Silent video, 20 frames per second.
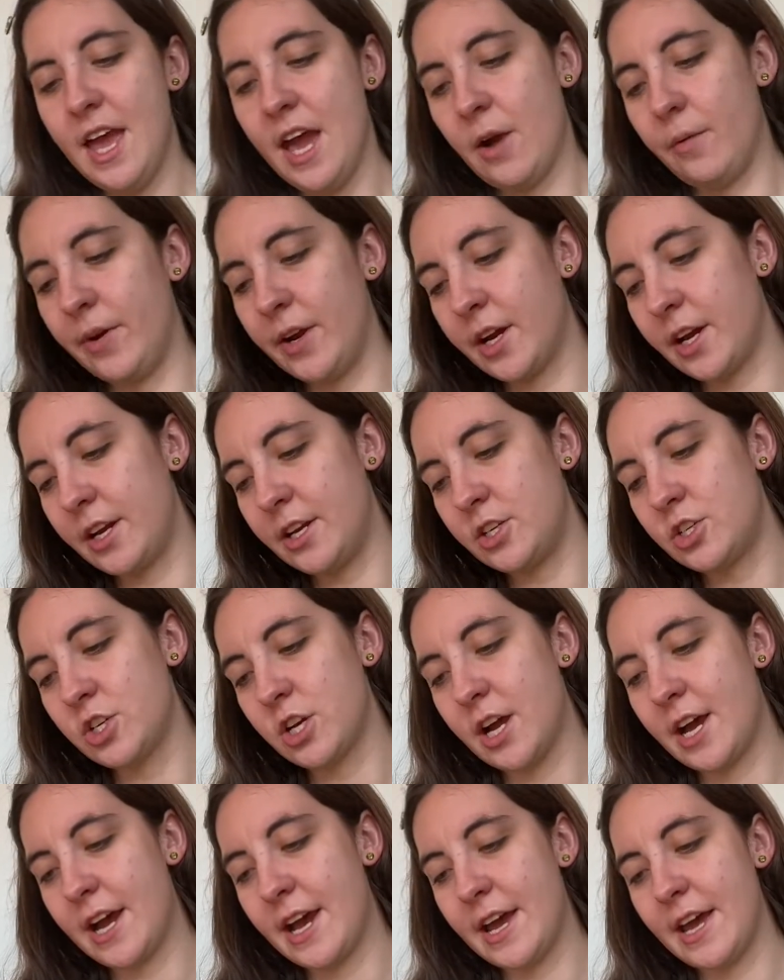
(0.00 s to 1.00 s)
We're gonna
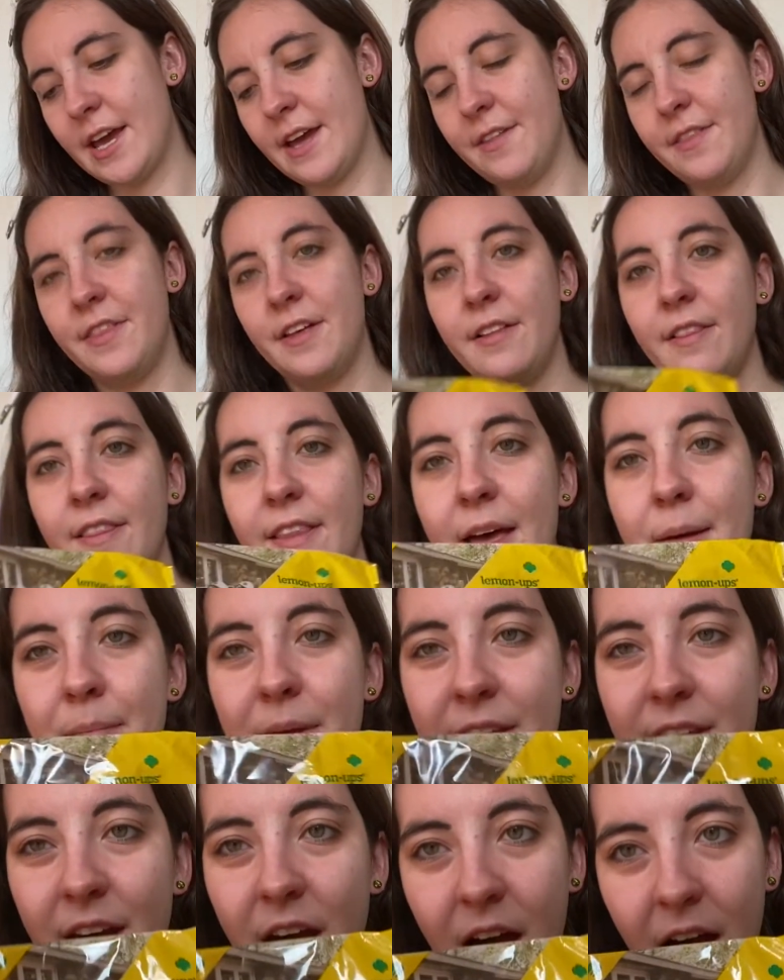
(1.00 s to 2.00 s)
try the
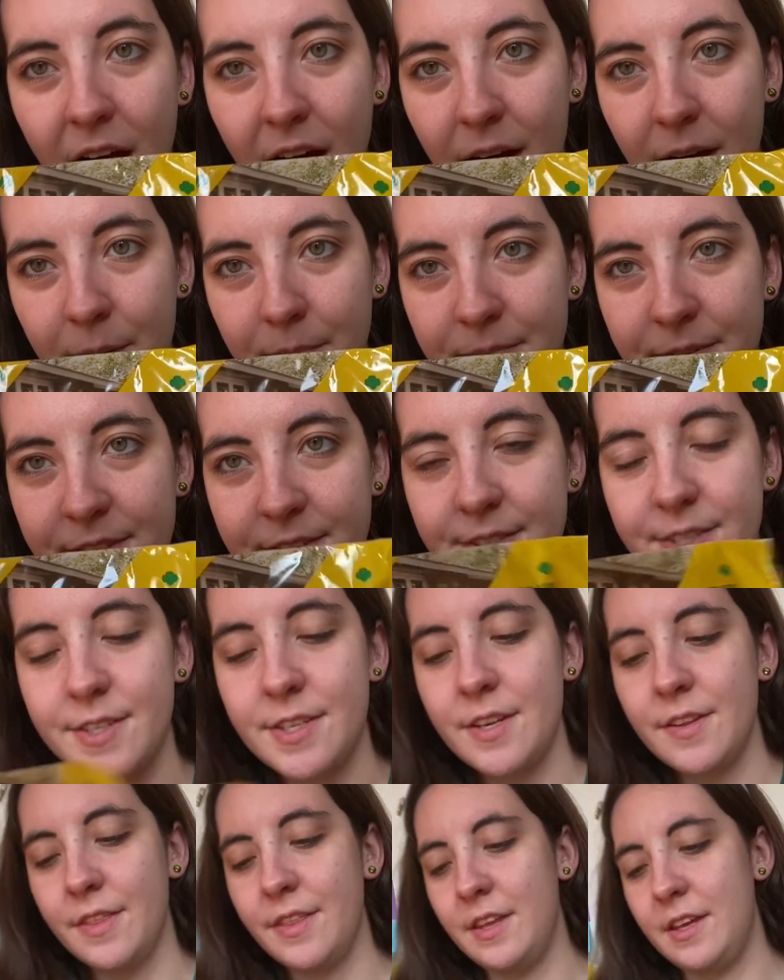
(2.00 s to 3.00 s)
Lemon
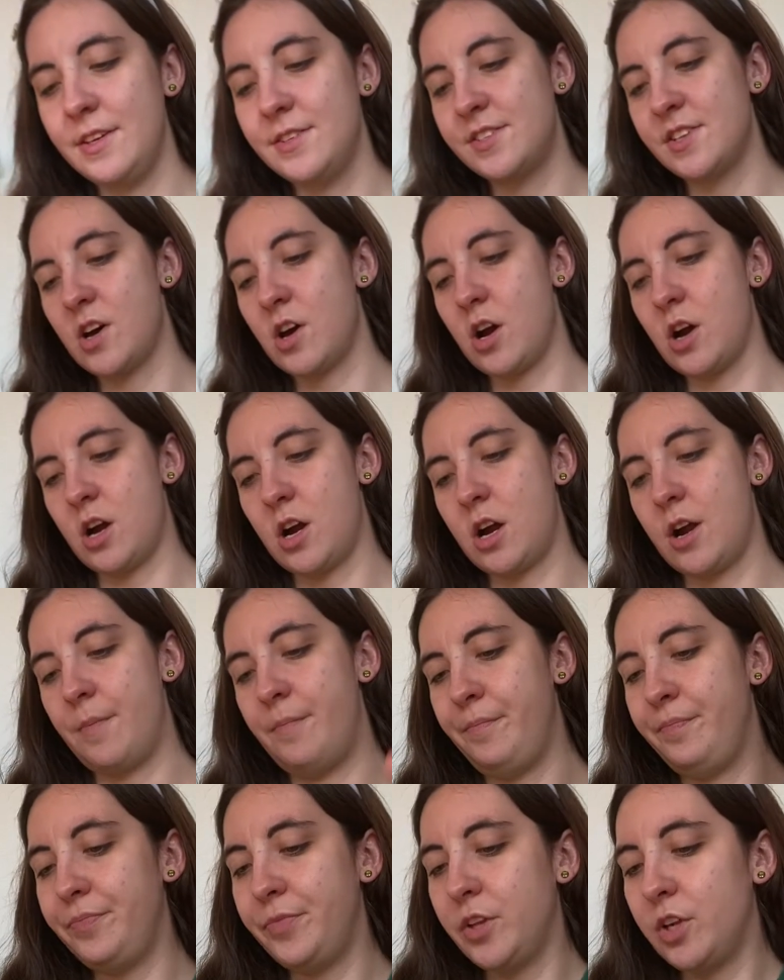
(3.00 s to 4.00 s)
Ups. These
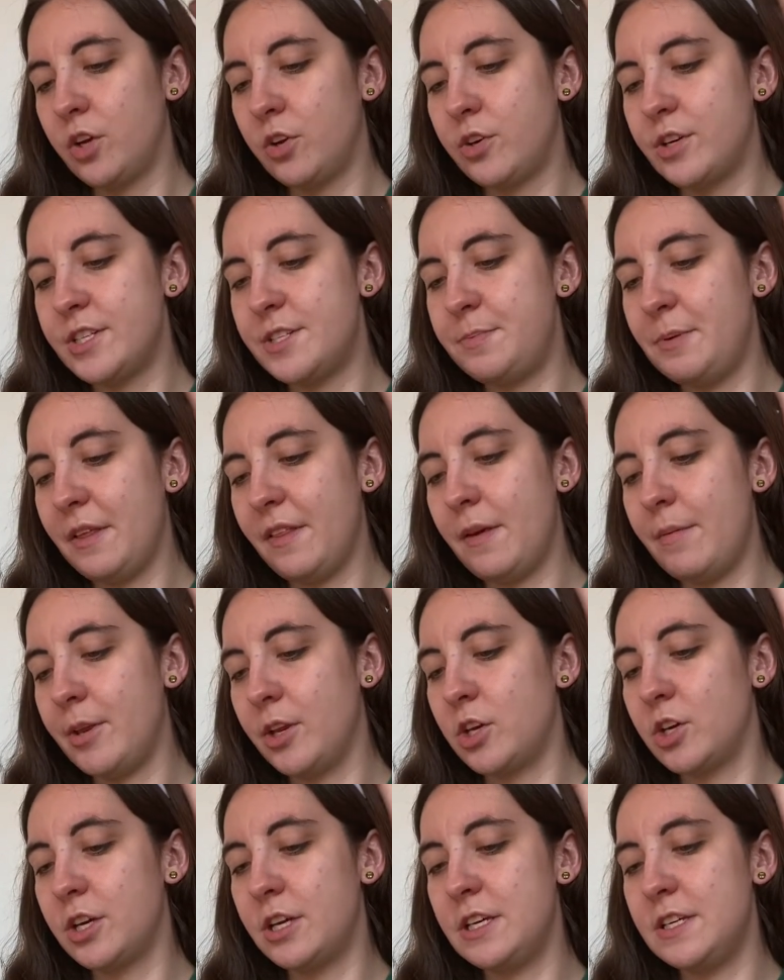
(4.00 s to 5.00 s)
are crispy lemon
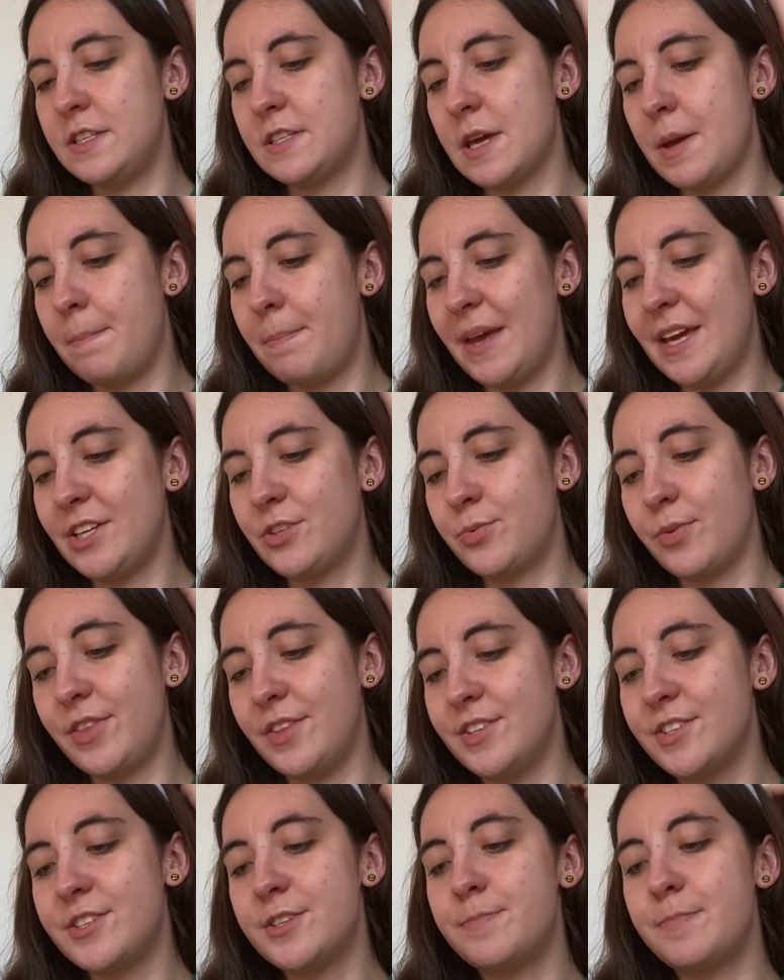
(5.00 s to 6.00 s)
cookies baked with
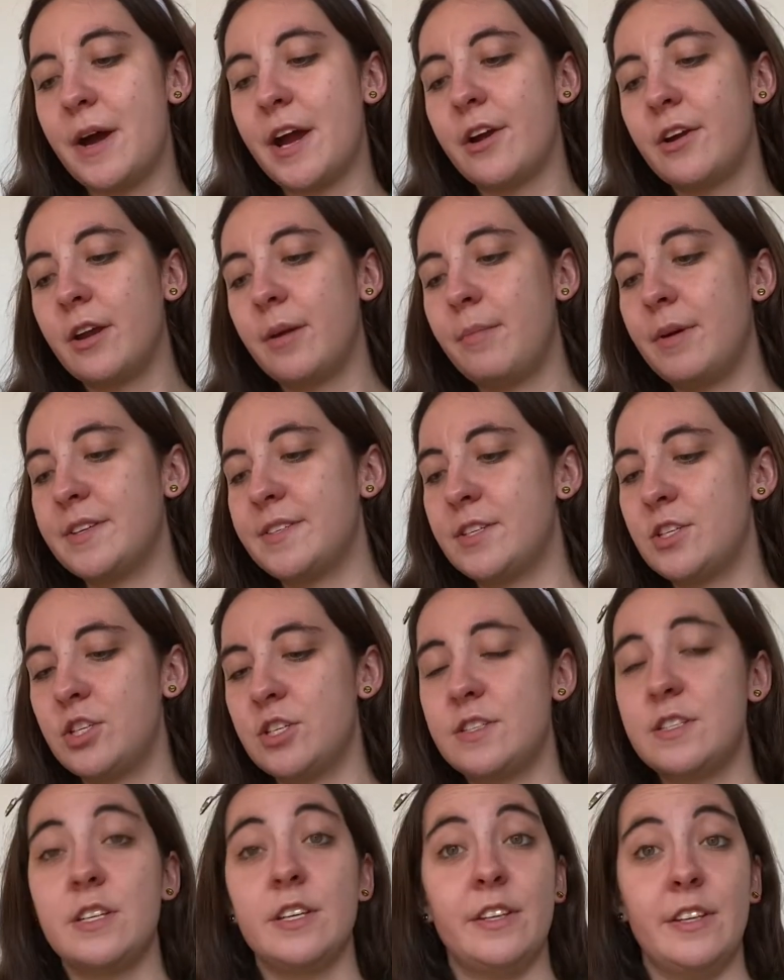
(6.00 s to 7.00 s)
inspiring
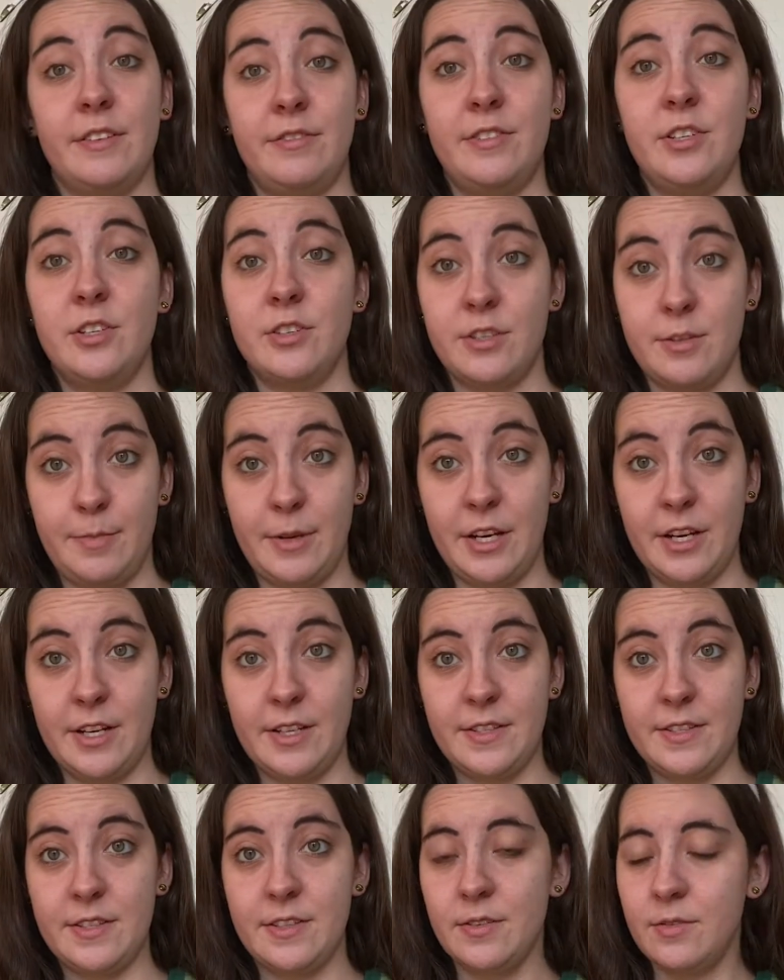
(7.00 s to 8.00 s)
messages to lift your
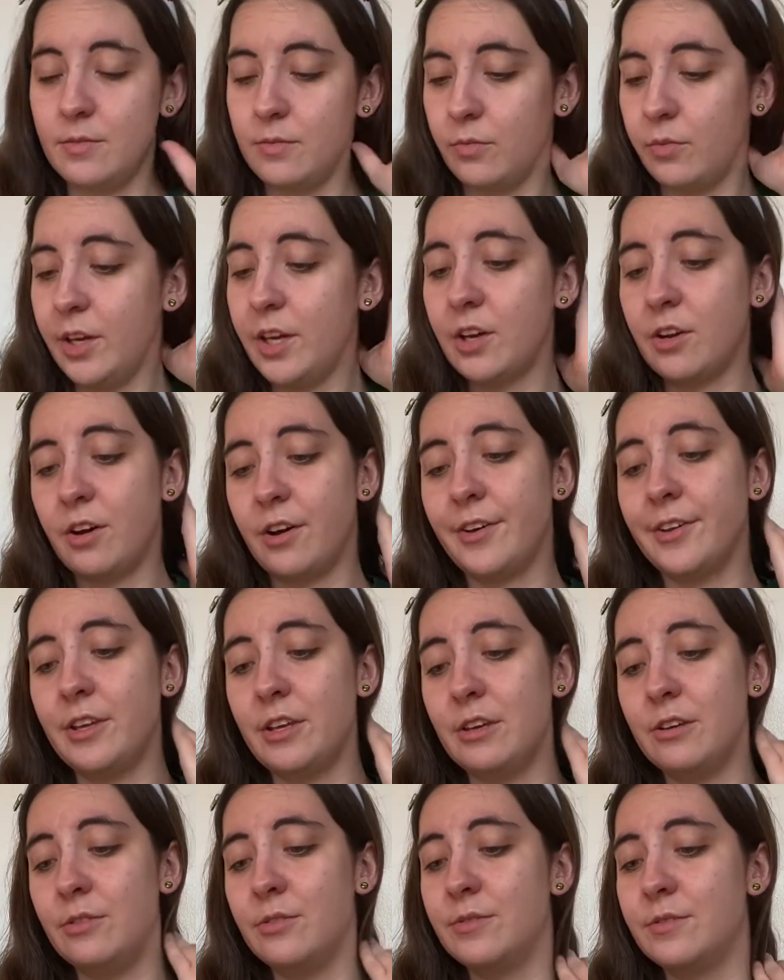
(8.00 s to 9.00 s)
spirits. We could all
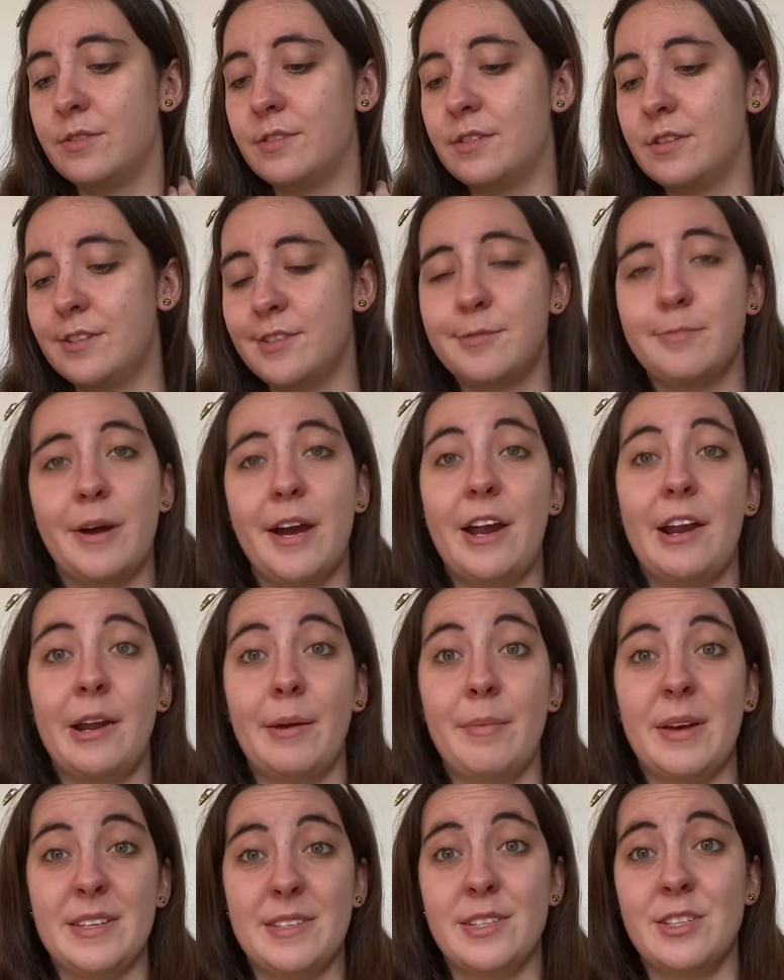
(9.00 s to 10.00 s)
use inspiring
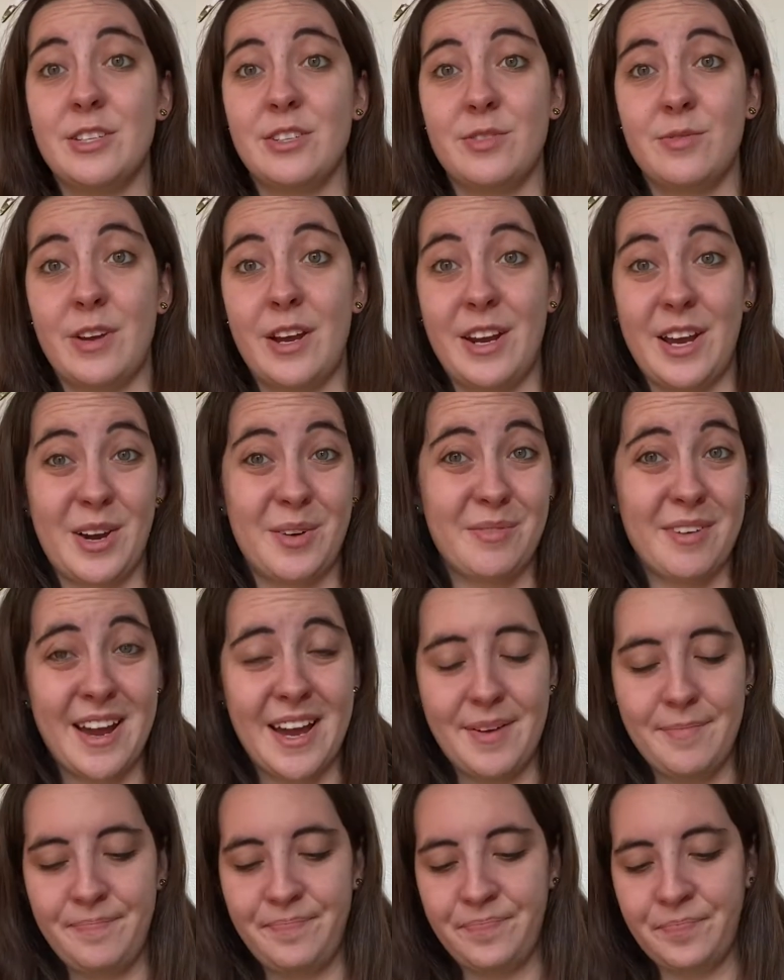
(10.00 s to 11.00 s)
messages right now, right?